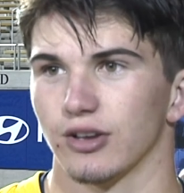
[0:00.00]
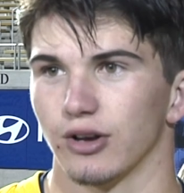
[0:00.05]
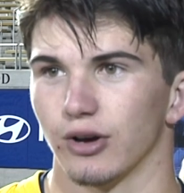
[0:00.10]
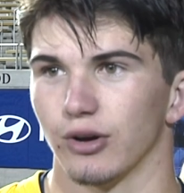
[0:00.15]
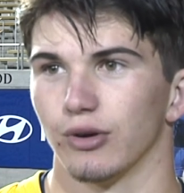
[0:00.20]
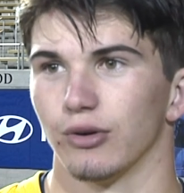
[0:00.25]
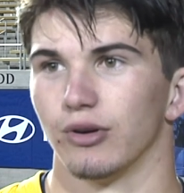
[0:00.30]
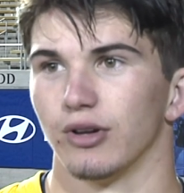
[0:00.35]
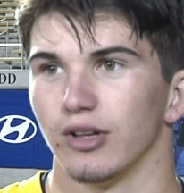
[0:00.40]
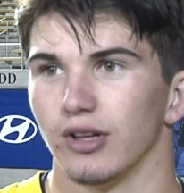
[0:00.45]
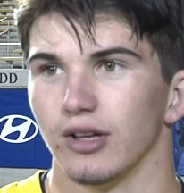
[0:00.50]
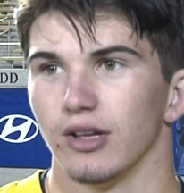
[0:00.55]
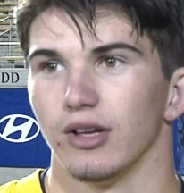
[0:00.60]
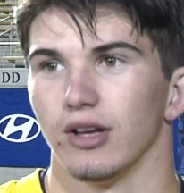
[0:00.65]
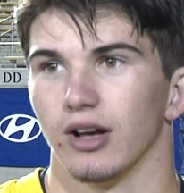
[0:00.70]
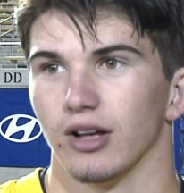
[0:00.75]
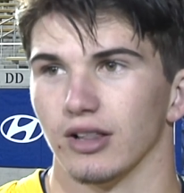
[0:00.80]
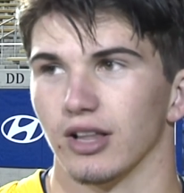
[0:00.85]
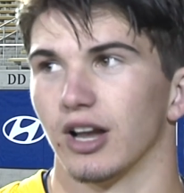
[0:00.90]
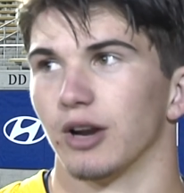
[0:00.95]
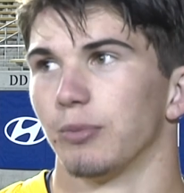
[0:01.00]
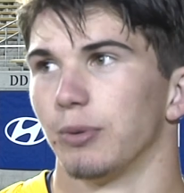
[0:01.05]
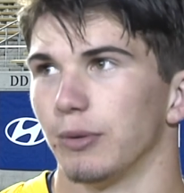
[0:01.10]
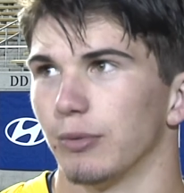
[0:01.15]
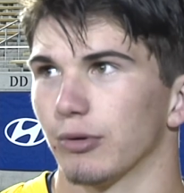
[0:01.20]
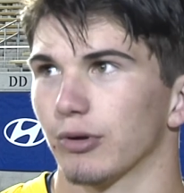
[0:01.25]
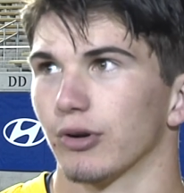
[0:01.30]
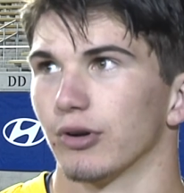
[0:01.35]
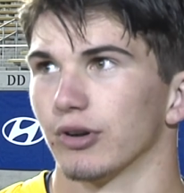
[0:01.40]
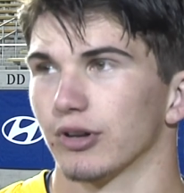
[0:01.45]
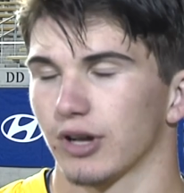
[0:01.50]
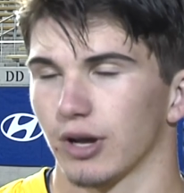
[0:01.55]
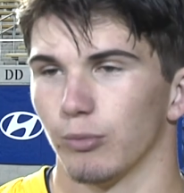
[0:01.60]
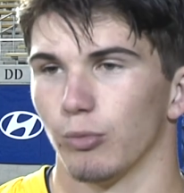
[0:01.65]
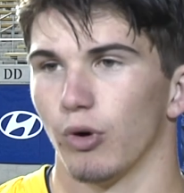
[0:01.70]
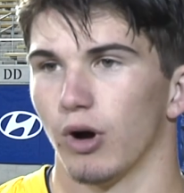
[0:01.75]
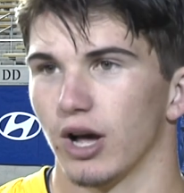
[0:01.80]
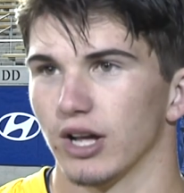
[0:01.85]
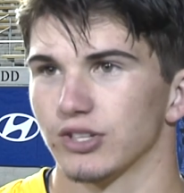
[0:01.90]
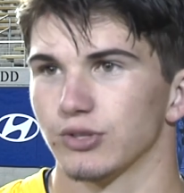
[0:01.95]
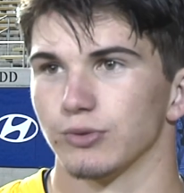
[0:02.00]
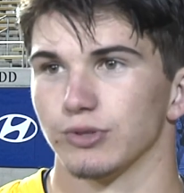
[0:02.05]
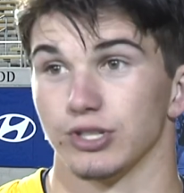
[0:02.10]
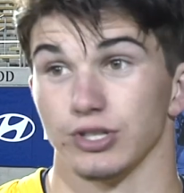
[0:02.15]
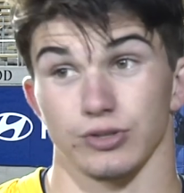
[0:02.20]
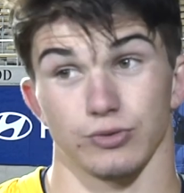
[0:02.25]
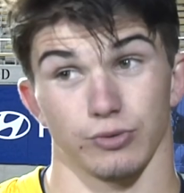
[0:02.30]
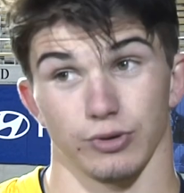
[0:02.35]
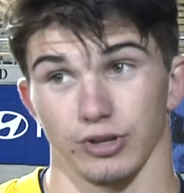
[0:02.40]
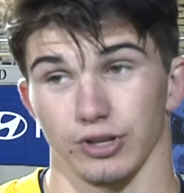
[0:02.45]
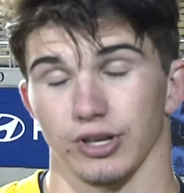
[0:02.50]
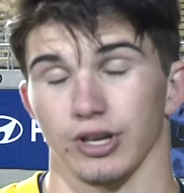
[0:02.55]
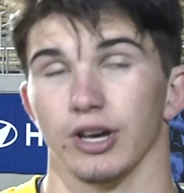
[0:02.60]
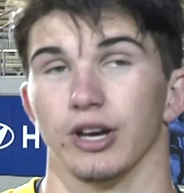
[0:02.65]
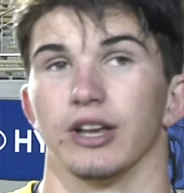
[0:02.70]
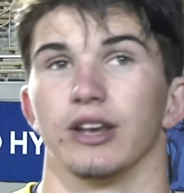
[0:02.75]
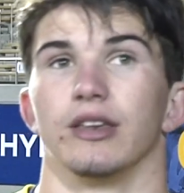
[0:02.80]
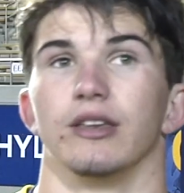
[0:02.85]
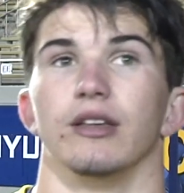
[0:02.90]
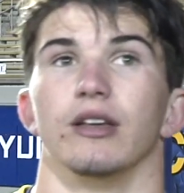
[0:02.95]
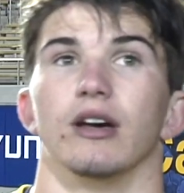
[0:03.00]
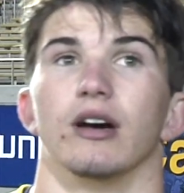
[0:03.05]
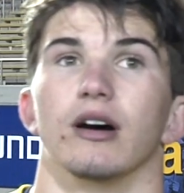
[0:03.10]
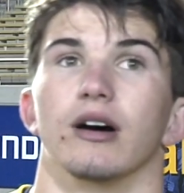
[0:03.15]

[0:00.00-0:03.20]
so a lot of people are going to come watch, which is really good.